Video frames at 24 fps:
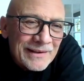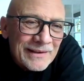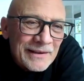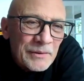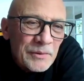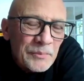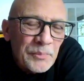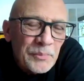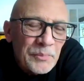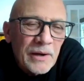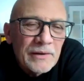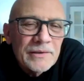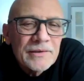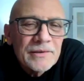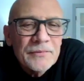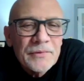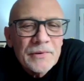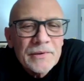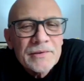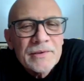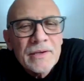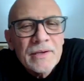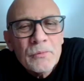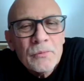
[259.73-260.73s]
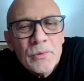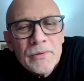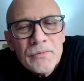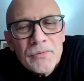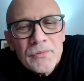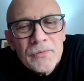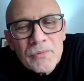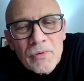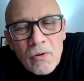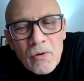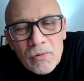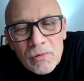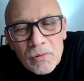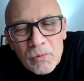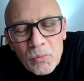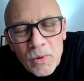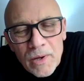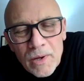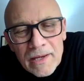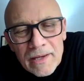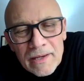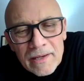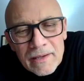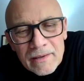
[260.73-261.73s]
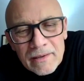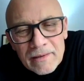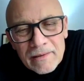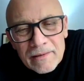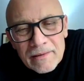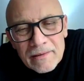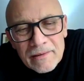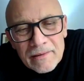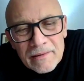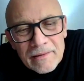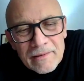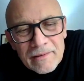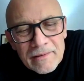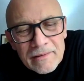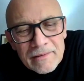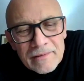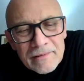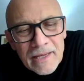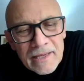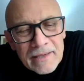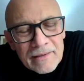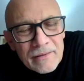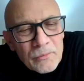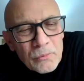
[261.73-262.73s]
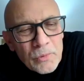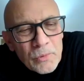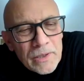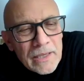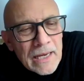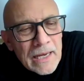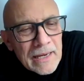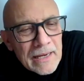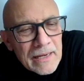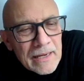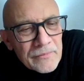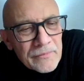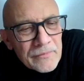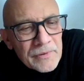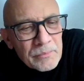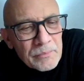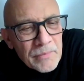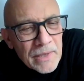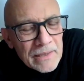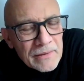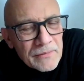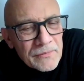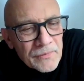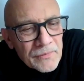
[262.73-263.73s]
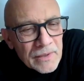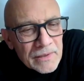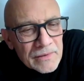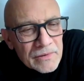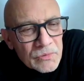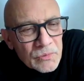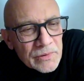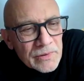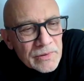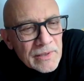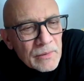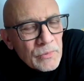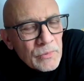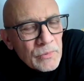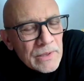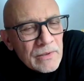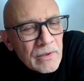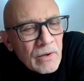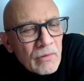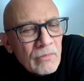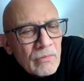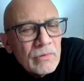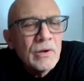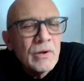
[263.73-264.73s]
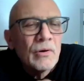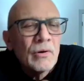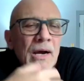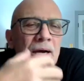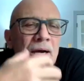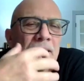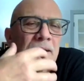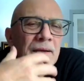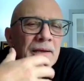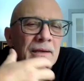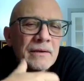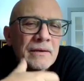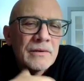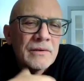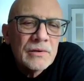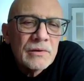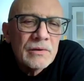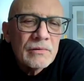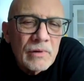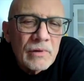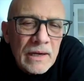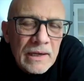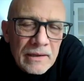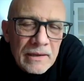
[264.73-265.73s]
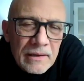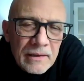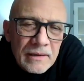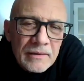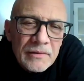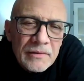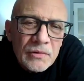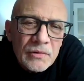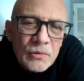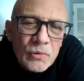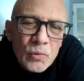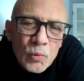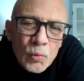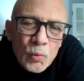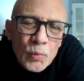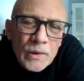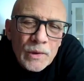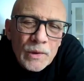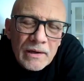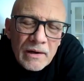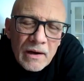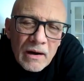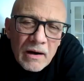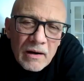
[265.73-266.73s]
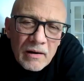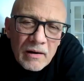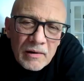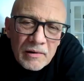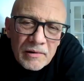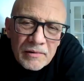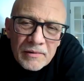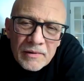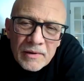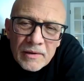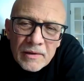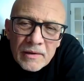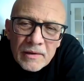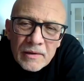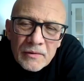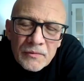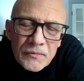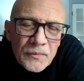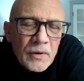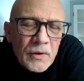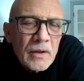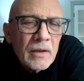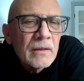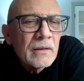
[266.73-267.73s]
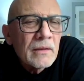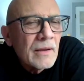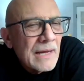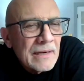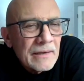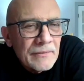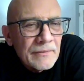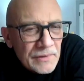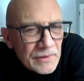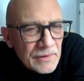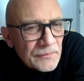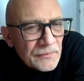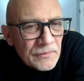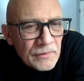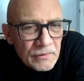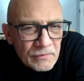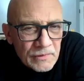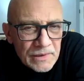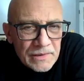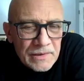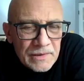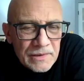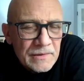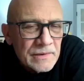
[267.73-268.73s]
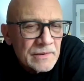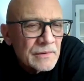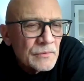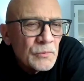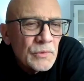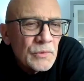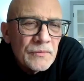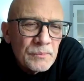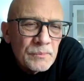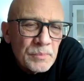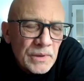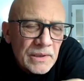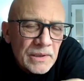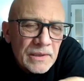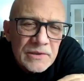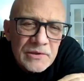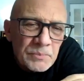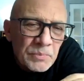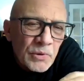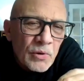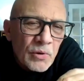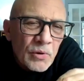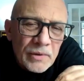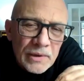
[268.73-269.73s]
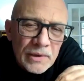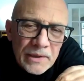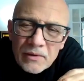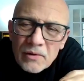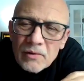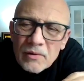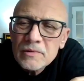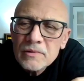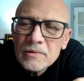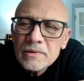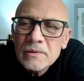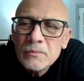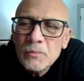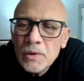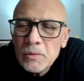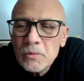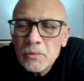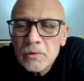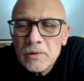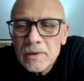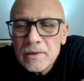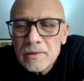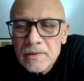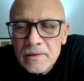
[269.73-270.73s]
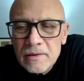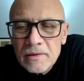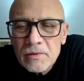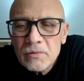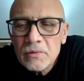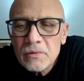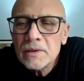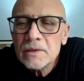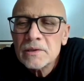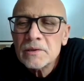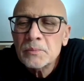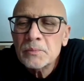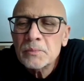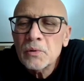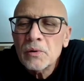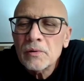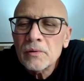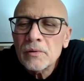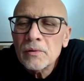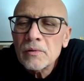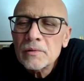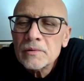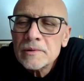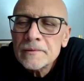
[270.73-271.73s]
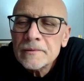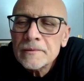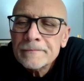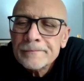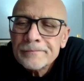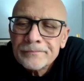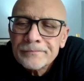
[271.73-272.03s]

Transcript: The parts of us that we've thrown away, that we haven't made friends with, that we don't know how to integrate into who we are for a lot of different reasons. And we've been exploring those, and we will continue to explore those.